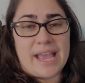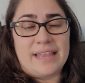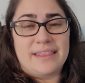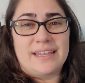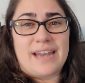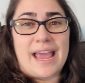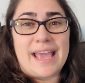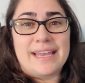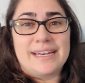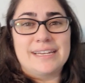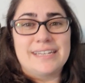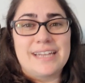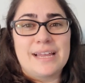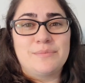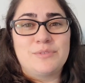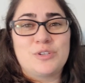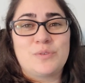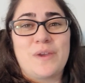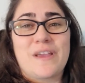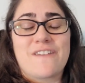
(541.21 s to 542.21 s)
and then I ended
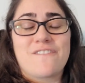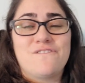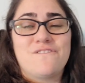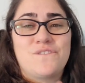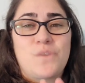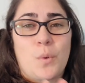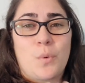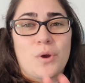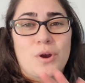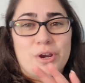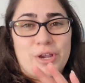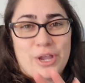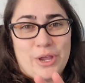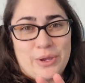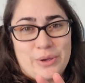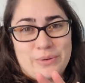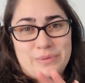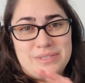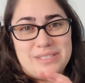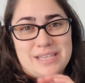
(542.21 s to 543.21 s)
up doing 4
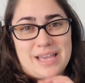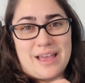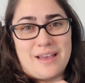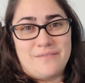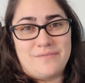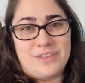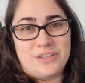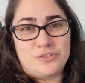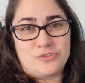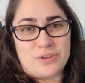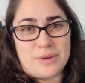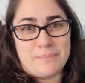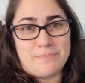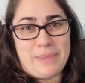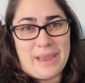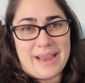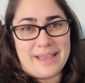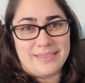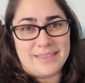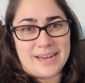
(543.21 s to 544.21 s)
coats of the trim
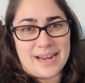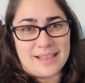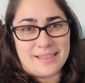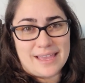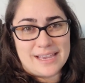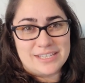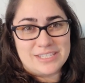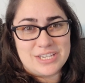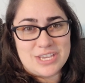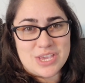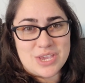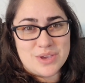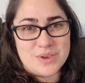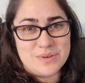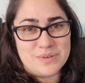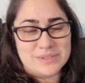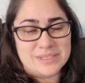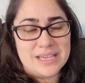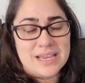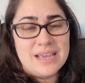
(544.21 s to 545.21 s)
paint that I like to
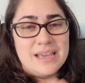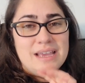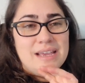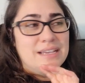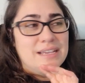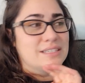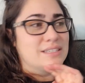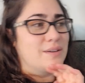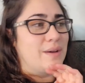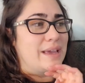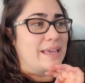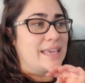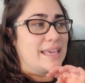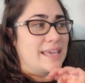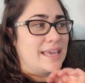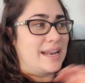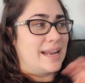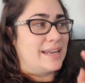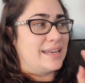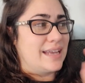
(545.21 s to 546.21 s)
use so I
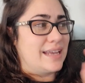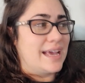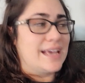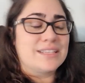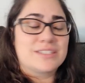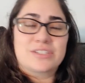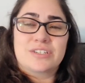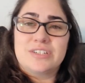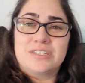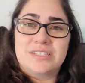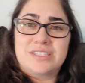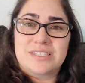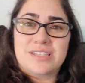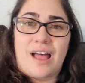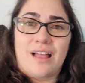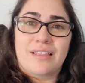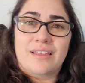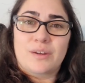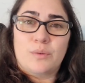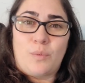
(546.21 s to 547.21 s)
can get a nice good
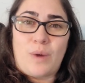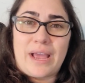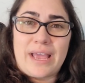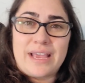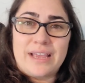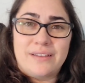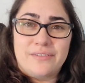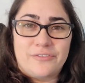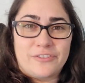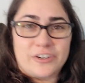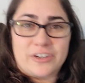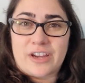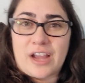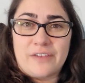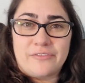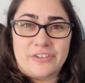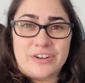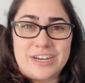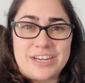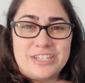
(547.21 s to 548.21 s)
solid white for
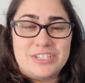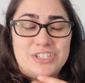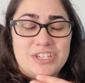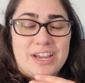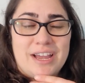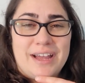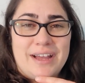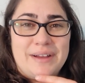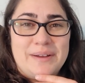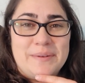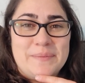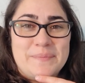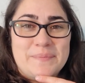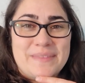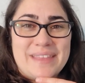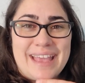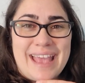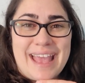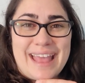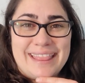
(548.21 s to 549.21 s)
coverage.
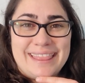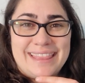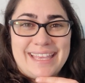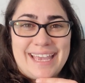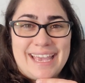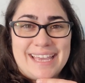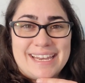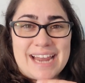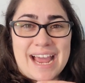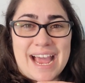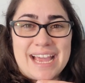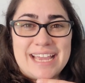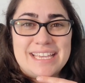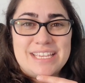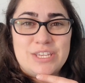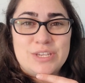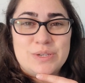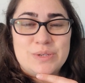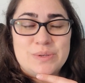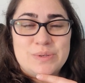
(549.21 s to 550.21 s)
And then I
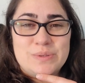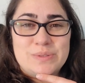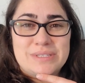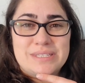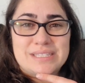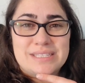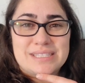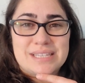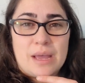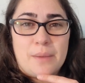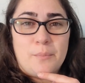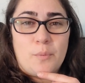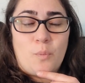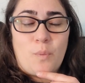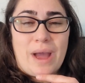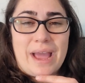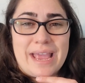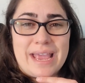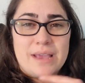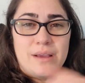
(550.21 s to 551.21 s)
used some
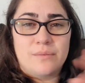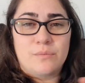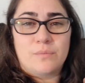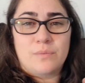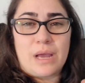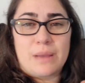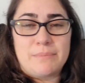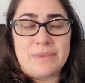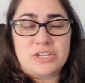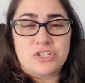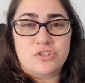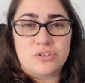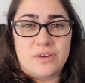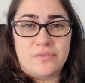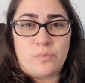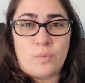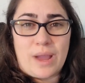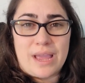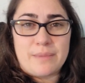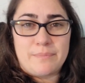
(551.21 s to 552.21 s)
white, a mixture
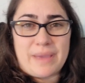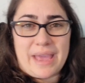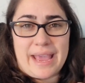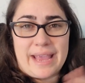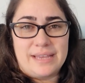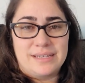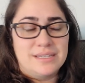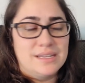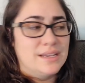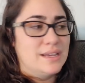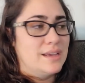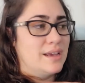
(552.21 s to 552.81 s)
of white paint.